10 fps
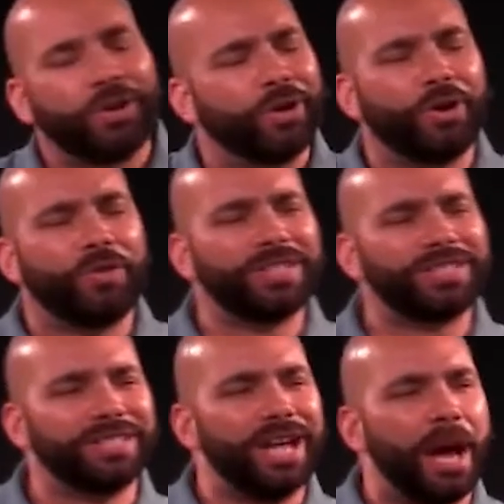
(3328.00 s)
No.
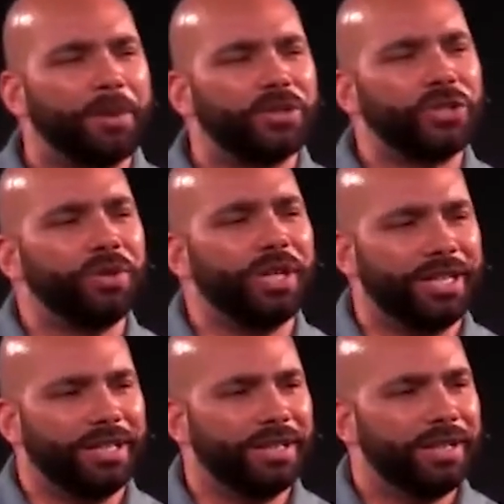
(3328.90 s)
This is an
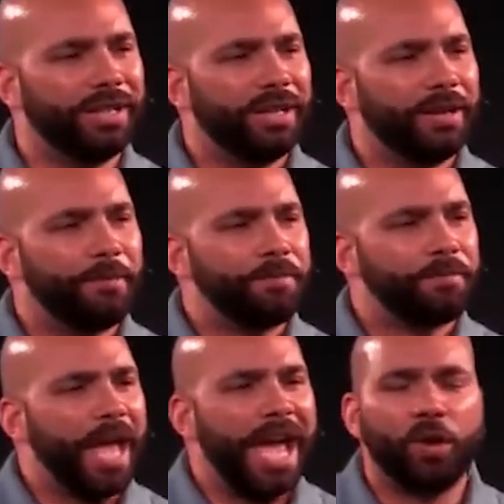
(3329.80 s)
opportunity
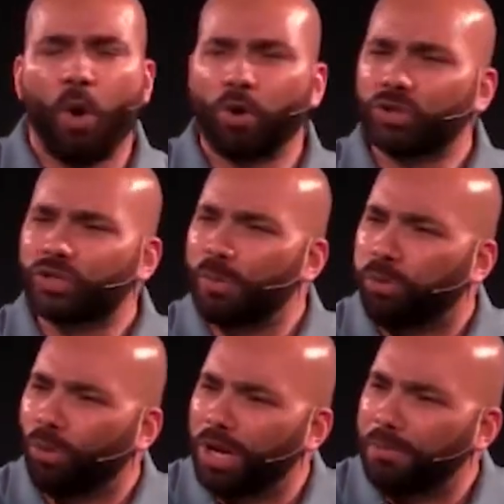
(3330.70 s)
in order to
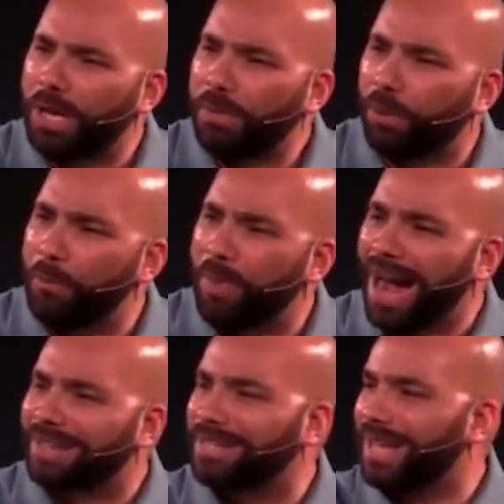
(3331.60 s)
bring people
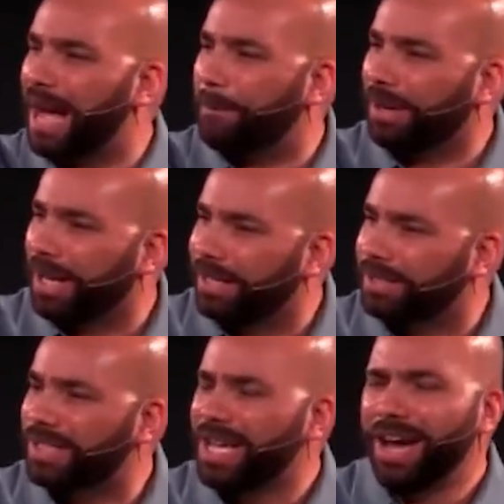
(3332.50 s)
back to that
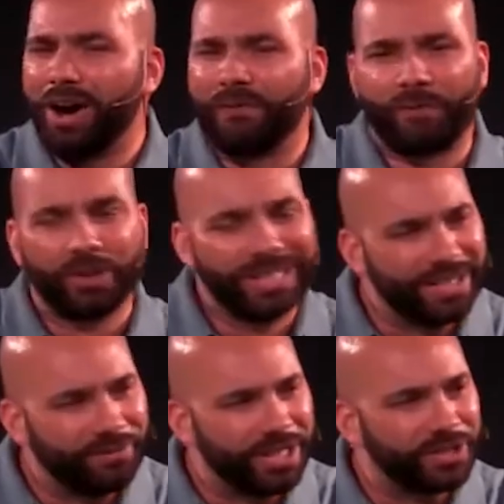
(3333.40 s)
place of
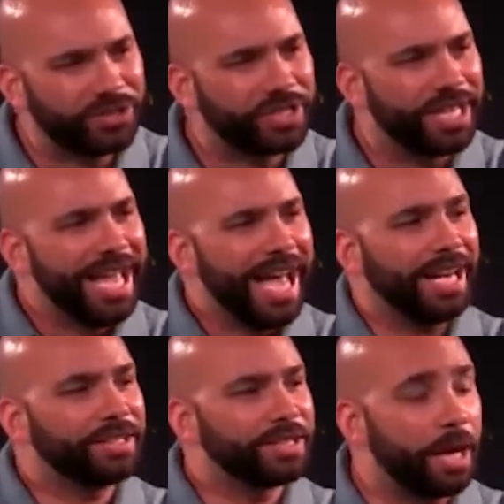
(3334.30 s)
forgiveness
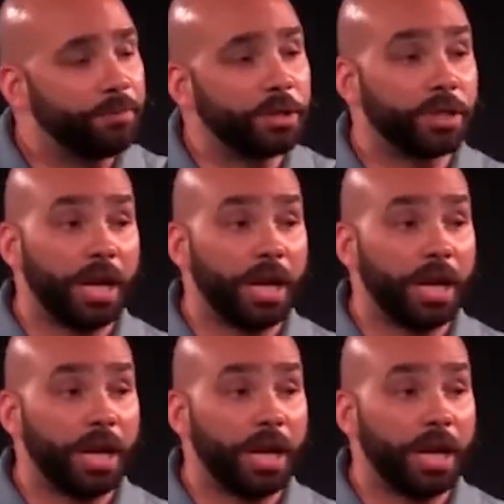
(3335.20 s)
and acceptance.